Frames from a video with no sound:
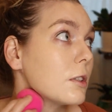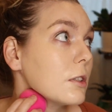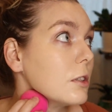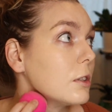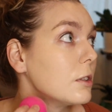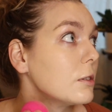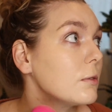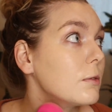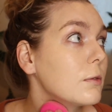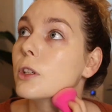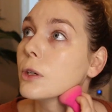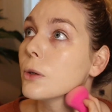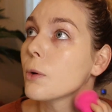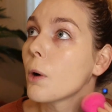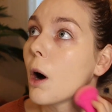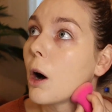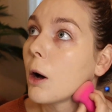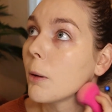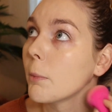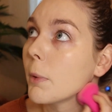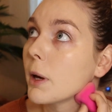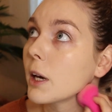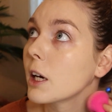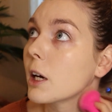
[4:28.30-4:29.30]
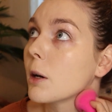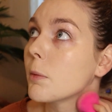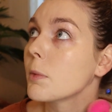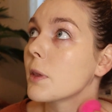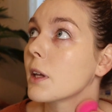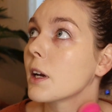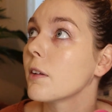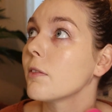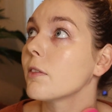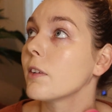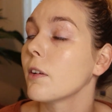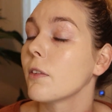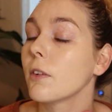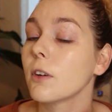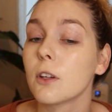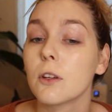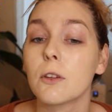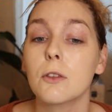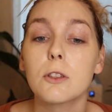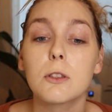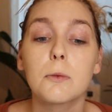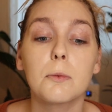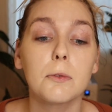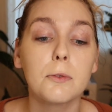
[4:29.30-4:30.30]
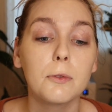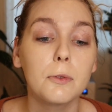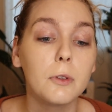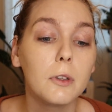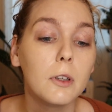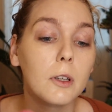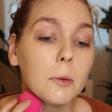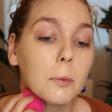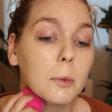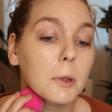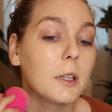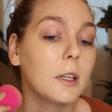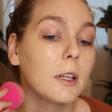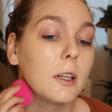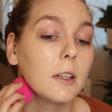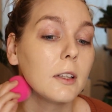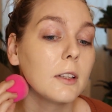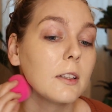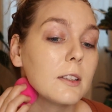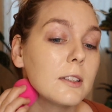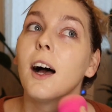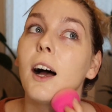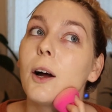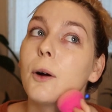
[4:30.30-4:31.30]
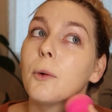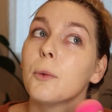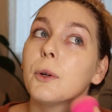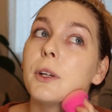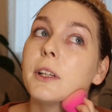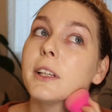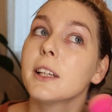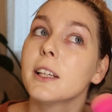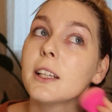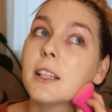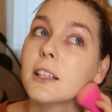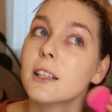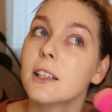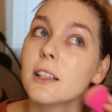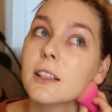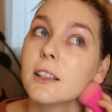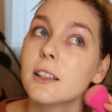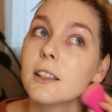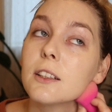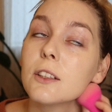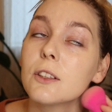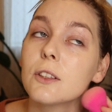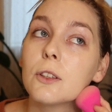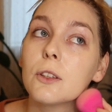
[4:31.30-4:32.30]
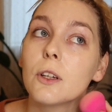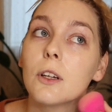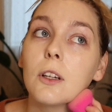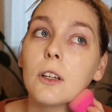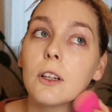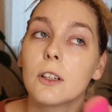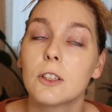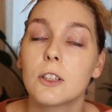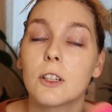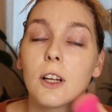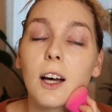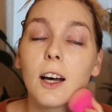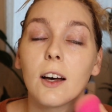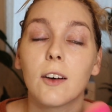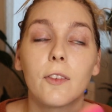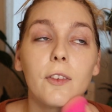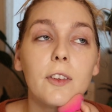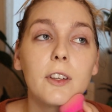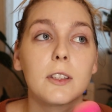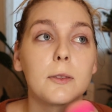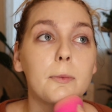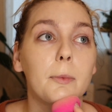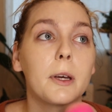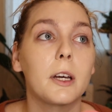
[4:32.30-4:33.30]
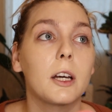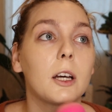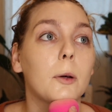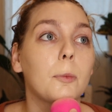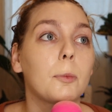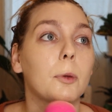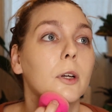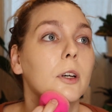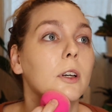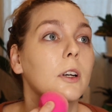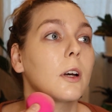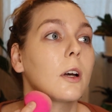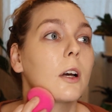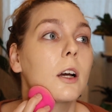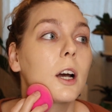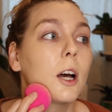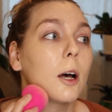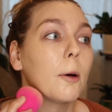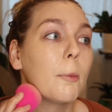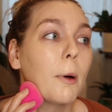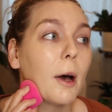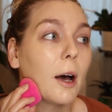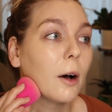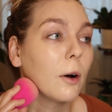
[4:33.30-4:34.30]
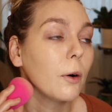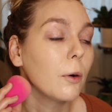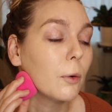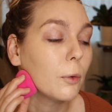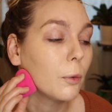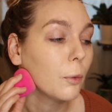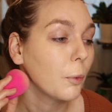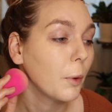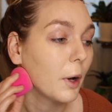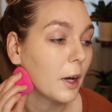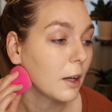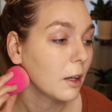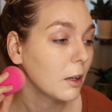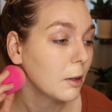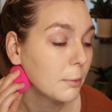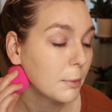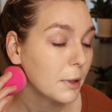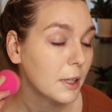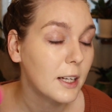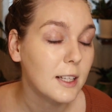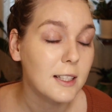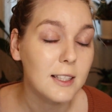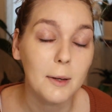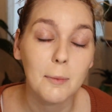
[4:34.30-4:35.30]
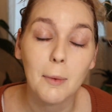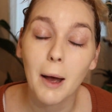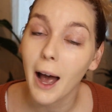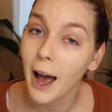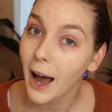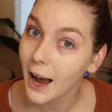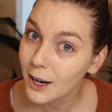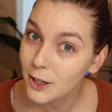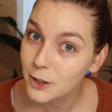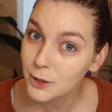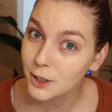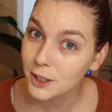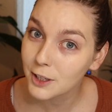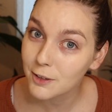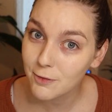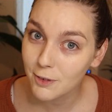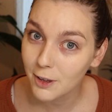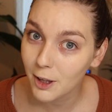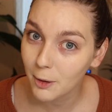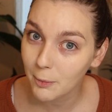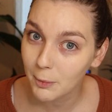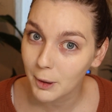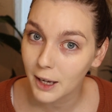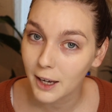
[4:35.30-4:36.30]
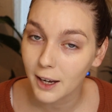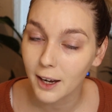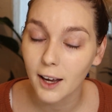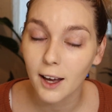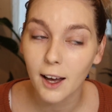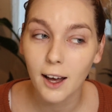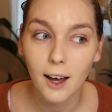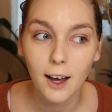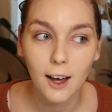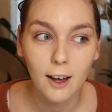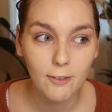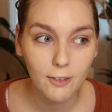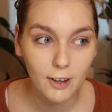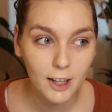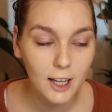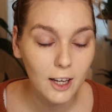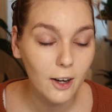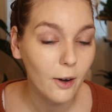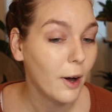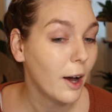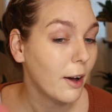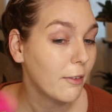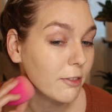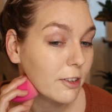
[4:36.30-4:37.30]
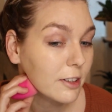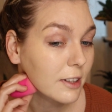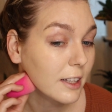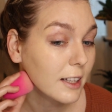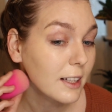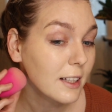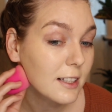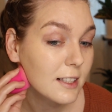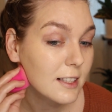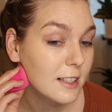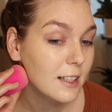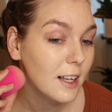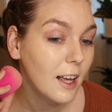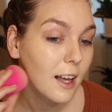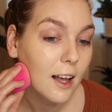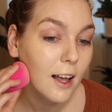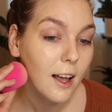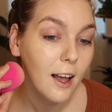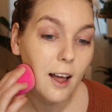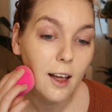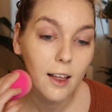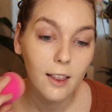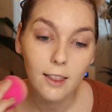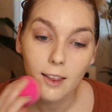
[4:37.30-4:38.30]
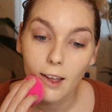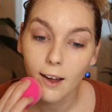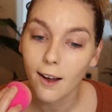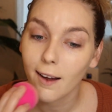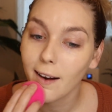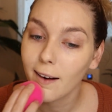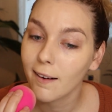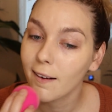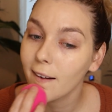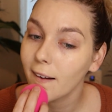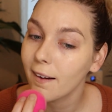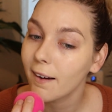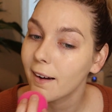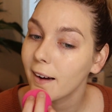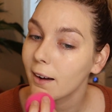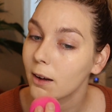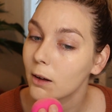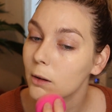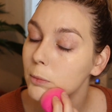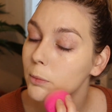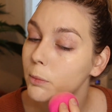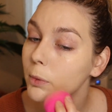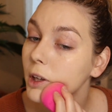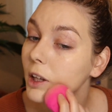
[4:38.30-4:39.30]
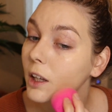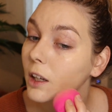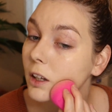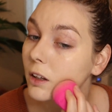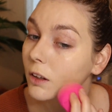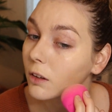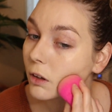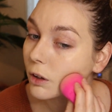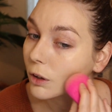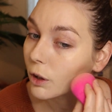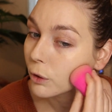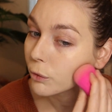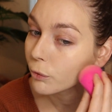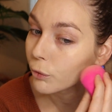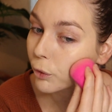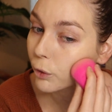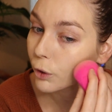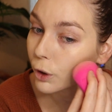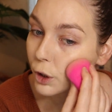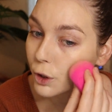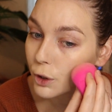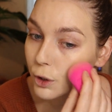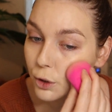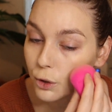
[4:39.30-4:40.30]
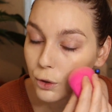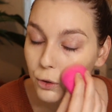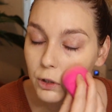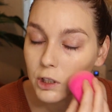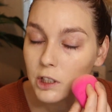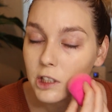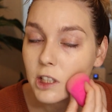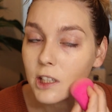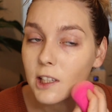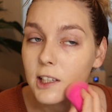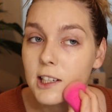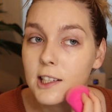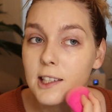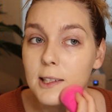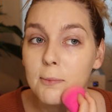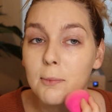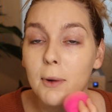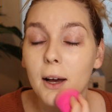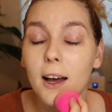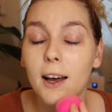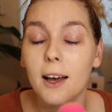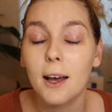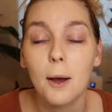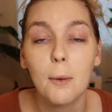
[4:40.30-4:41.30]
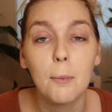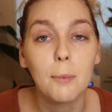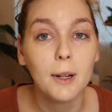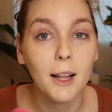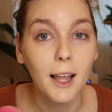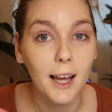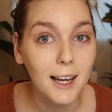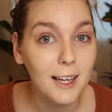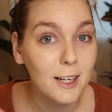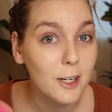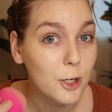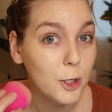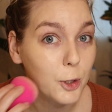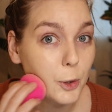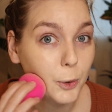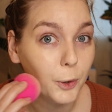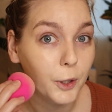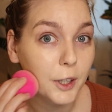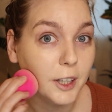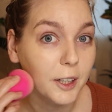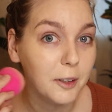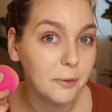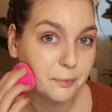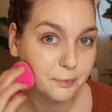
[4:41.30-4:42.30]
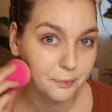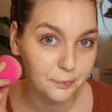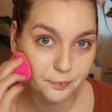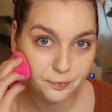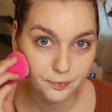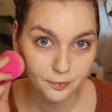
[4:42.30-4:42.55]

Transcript: to do all makeup that I've never used before, because I really need to have this makeup look come out well, because I'm actually filming a video after this that I've been looking forward to, which is my plant tour